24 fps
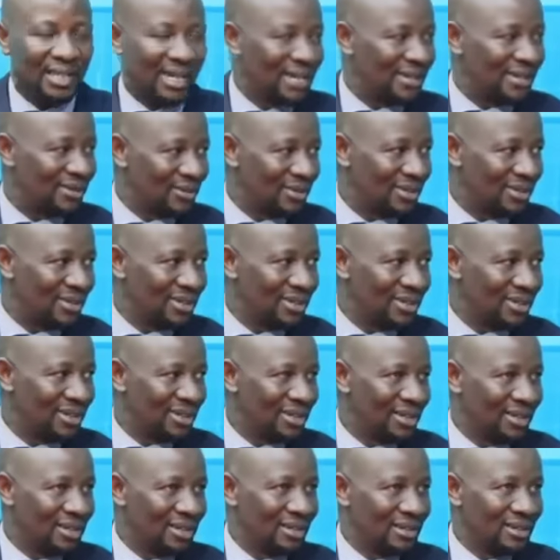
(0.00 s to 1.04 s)
the country.
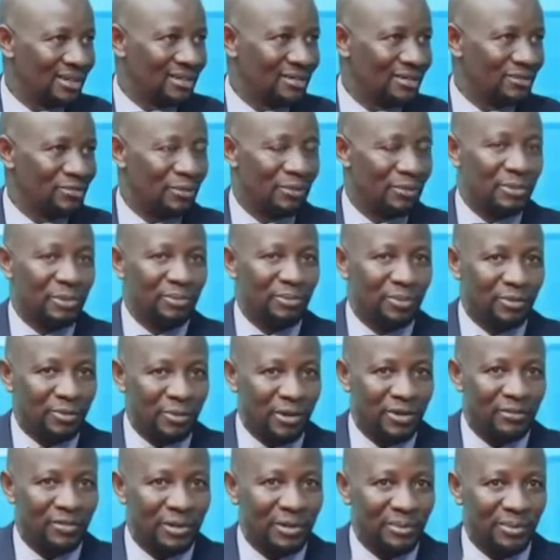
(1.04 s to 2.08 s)
For
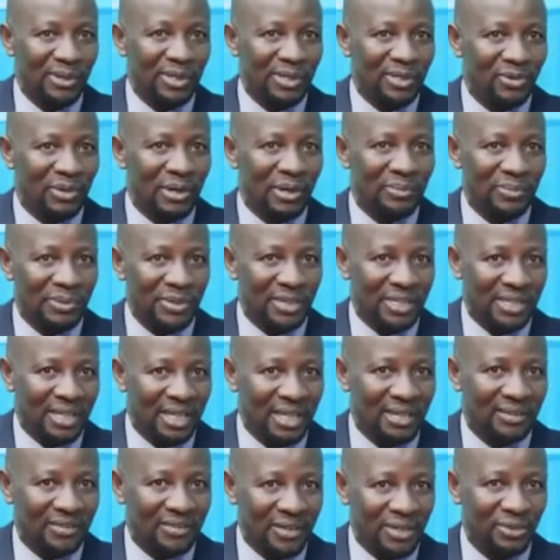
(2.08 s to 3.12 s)
everybody to
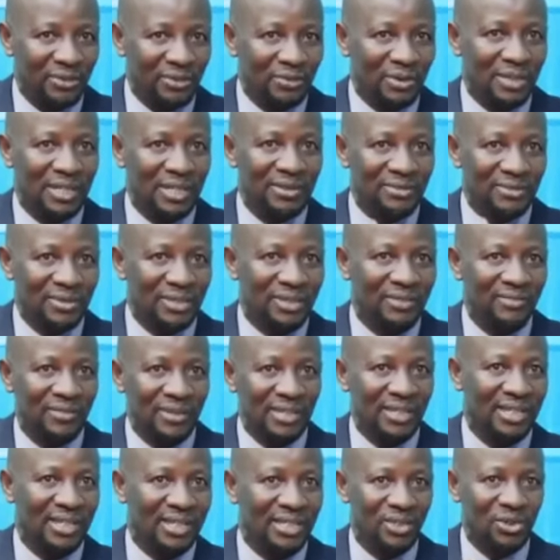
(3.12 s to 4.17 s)
appreciate, first of all, that
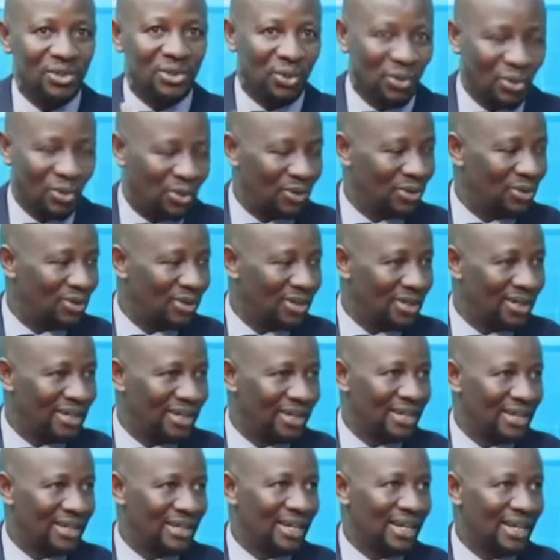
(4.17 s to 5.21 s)
Museveni needs to go.
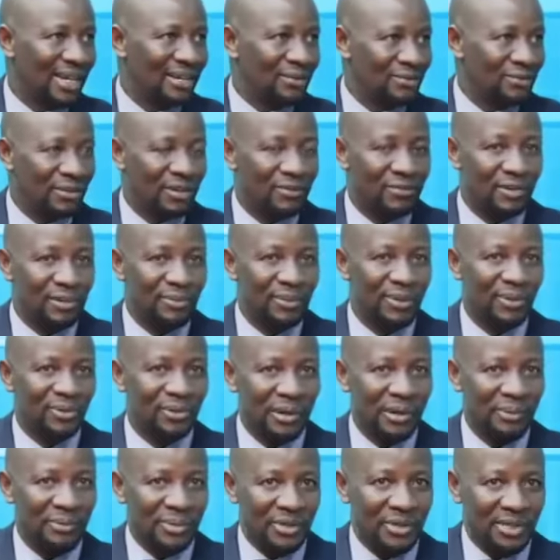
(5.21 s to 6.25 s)
And for everybody
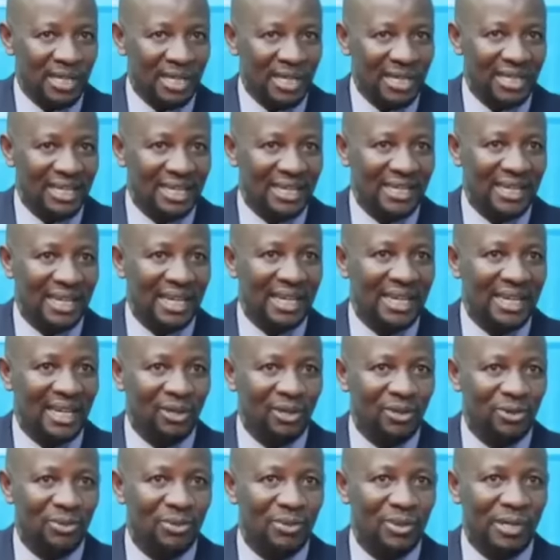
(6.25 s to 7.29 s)
to appreciate that I
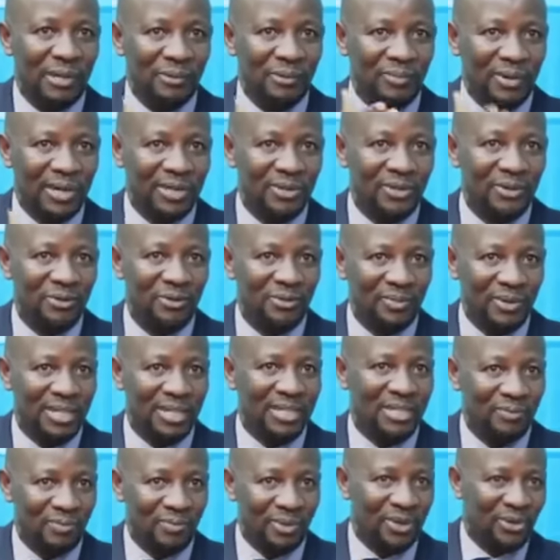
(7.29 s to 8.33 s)
need to make a personal
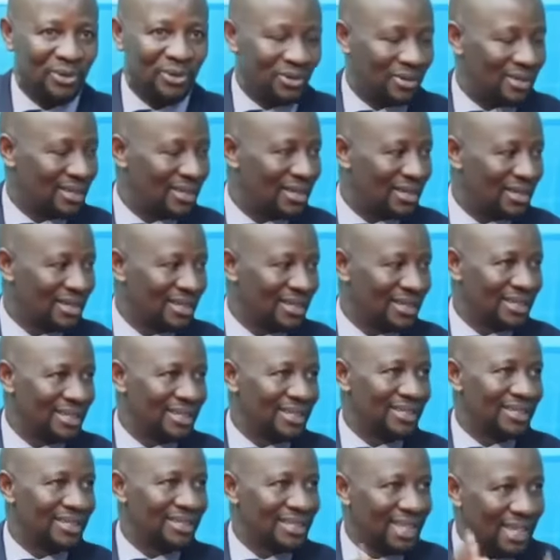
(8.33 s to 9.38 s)
participation.
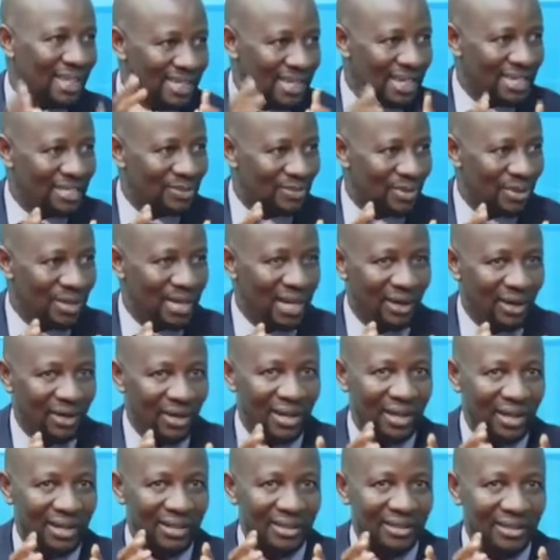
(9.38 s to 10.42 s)
That has been
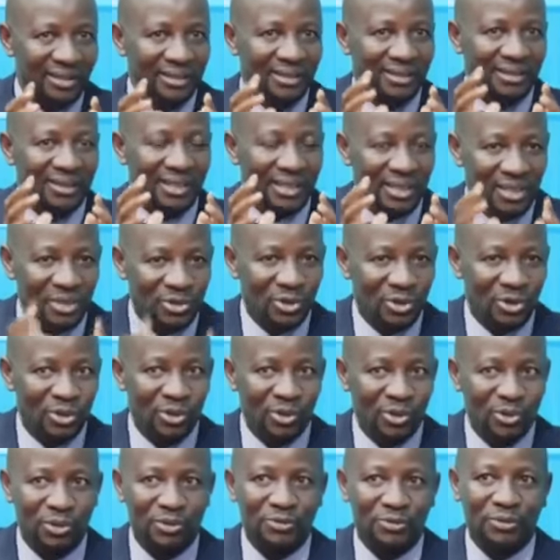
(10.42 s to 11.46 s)
the reason
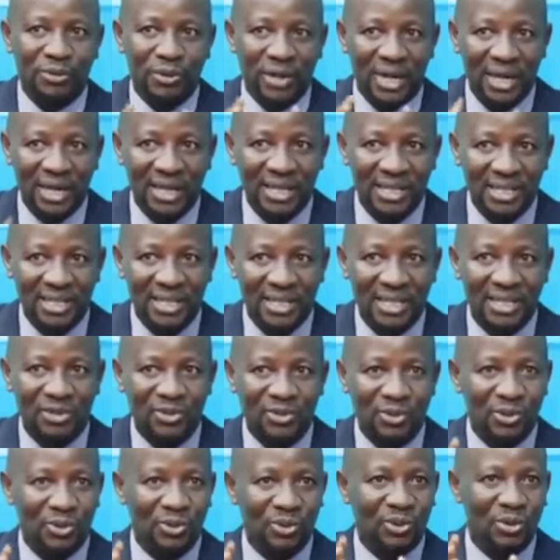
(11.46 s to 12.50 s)
we go for rallies, the
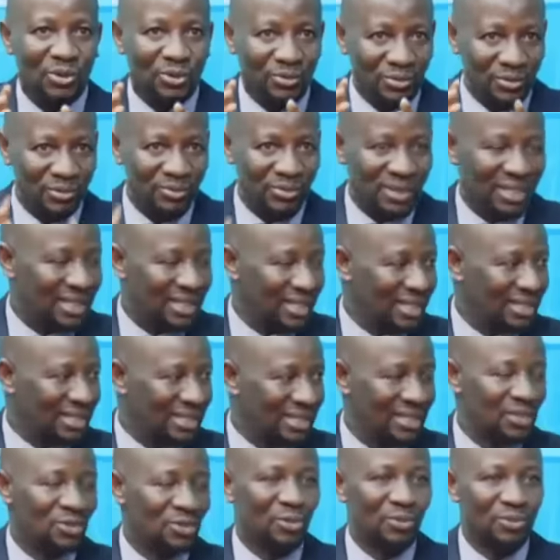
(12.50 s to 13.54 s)
reason we go for
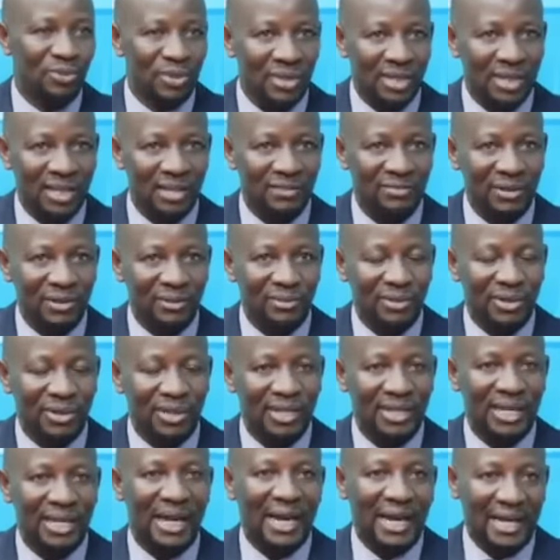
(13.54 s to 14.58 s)
meetings, is to bring
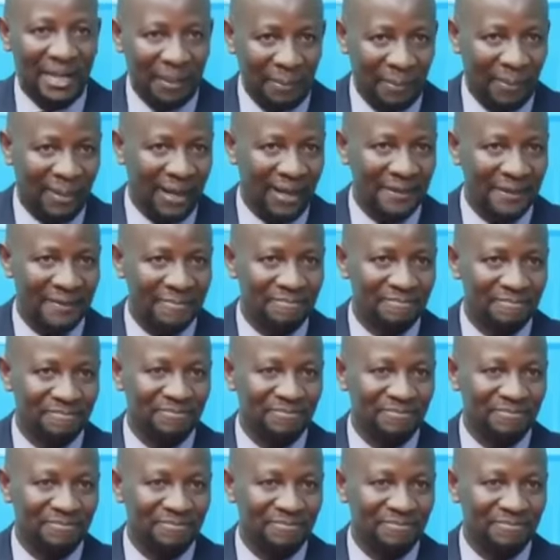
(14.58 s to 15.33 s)
everybody at par.